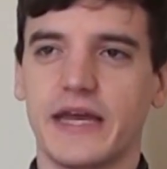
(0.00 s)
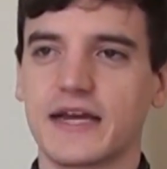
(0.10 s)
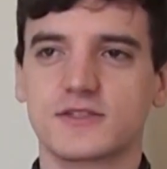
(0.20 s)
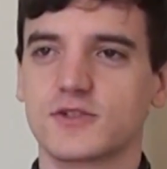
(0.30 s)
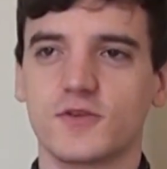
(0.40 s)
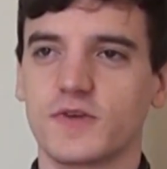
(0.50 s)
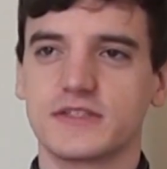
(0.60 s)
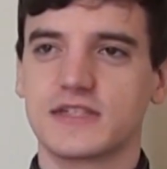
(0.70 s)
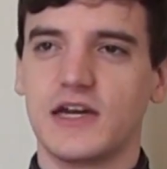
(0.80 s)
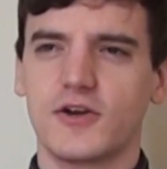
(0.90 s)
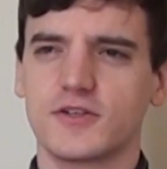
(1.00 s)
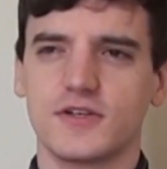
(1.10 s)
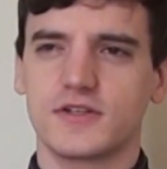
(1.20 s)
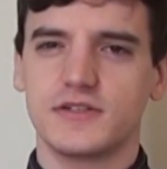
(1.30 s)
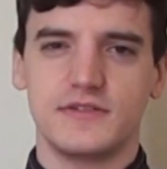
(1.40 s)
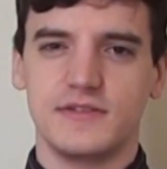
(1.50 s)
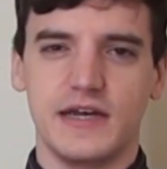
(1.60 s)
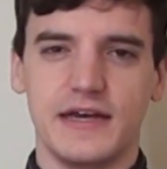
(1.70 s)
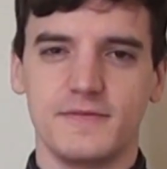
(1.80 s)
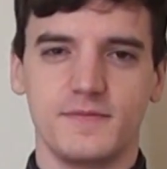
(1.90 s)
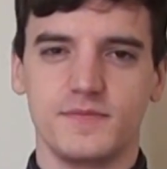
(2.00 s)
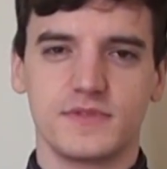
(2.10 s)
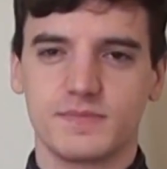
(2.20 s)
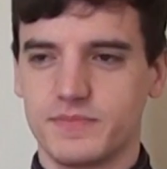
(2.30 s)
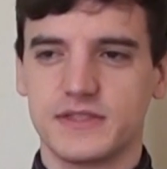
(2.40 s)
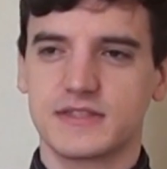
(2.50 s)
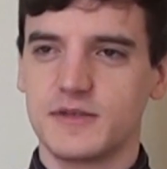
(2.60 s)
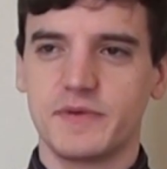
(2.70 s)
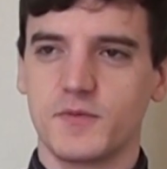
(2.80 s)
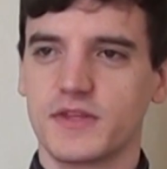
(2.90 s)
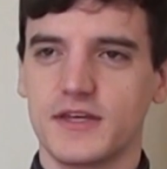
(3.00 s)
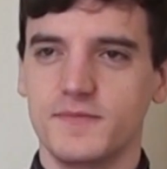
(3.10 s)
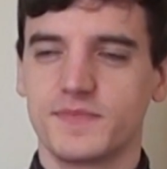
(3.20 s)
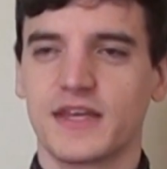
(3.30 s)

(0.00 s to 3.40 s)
ex-girlfriend's character could be sleeping with him.